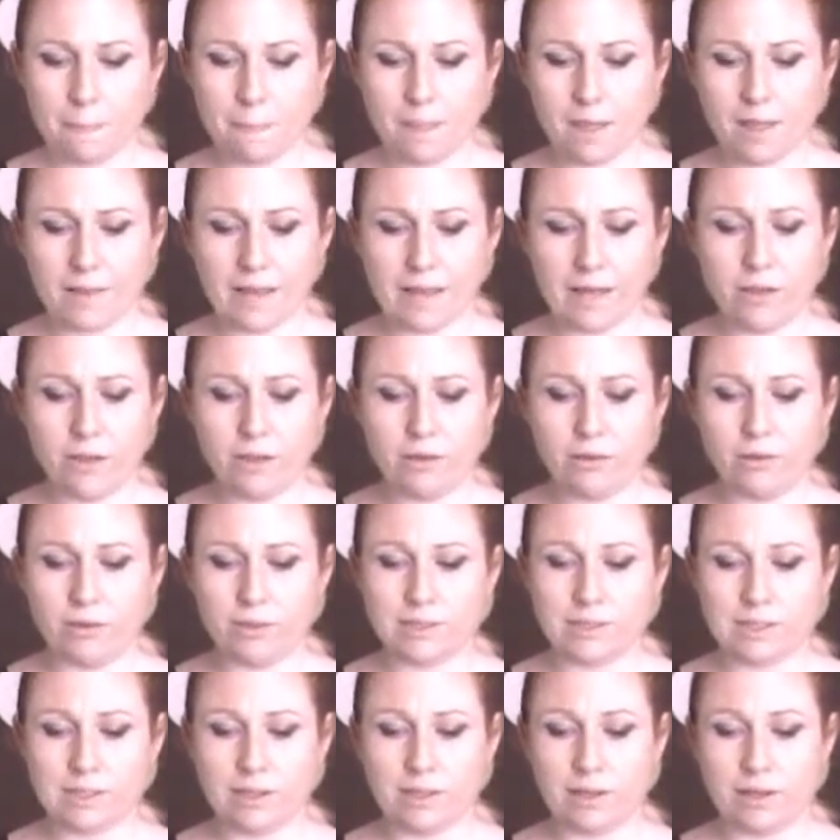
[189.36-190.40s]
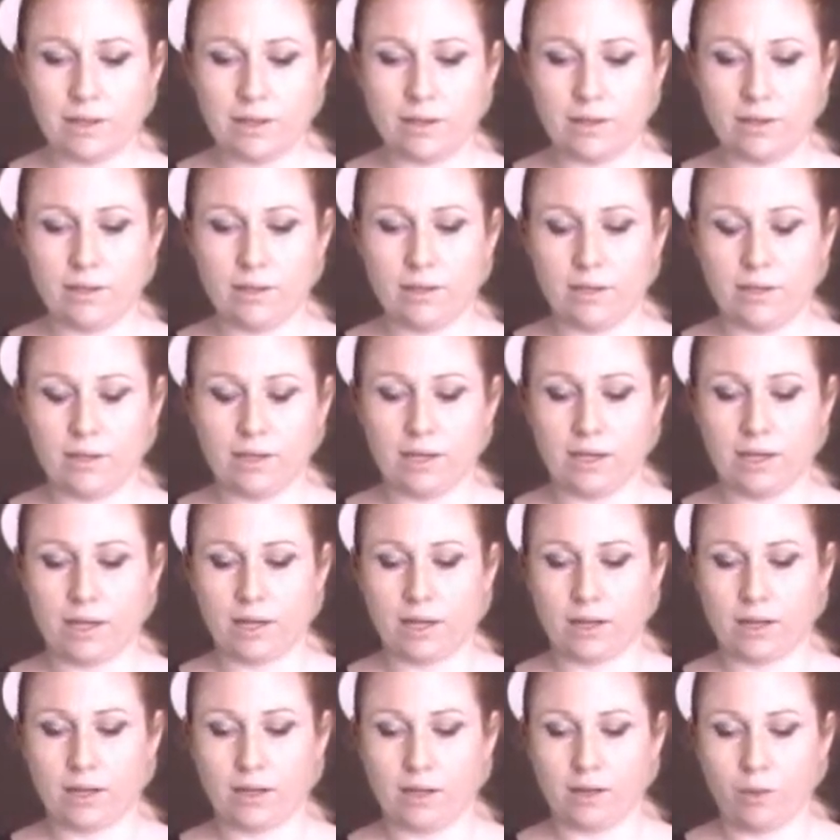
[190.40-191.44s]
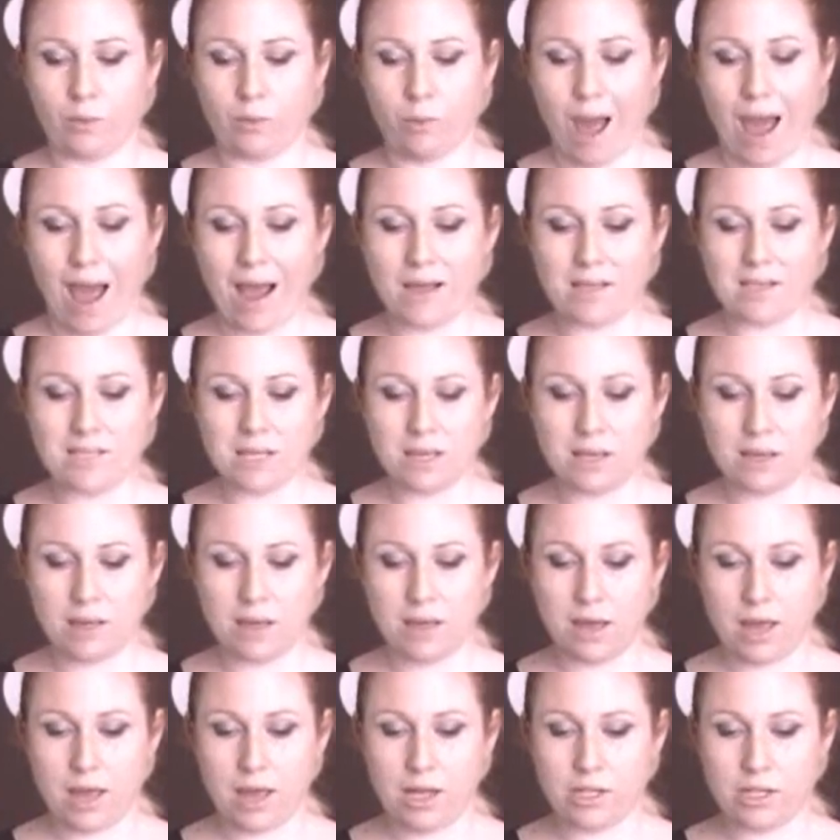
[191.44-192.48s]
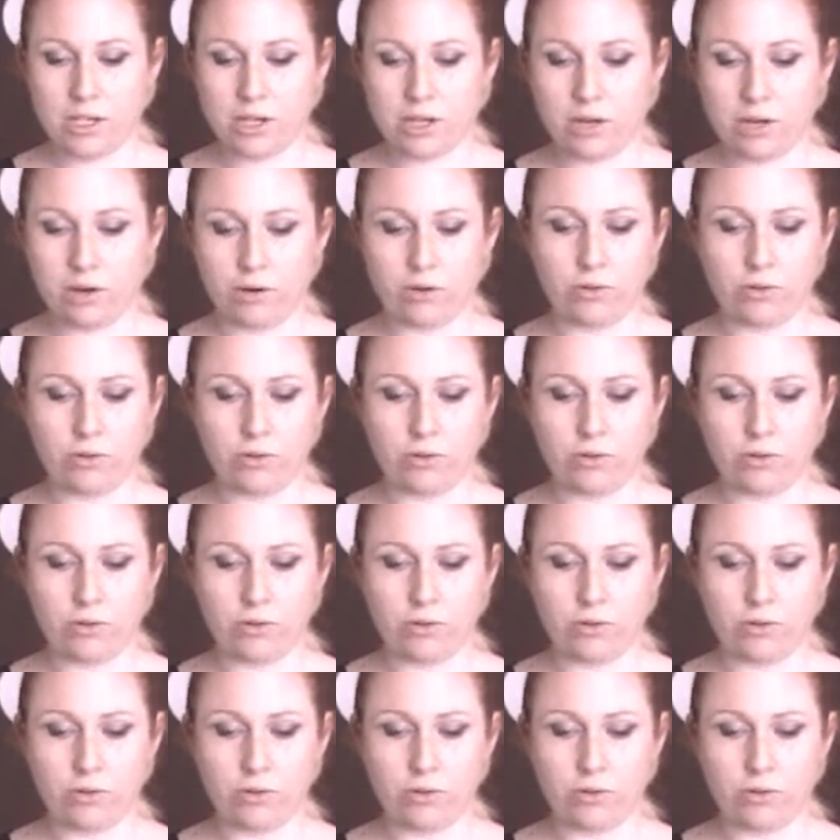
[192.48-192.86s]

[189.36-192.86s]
They use the waxing agent,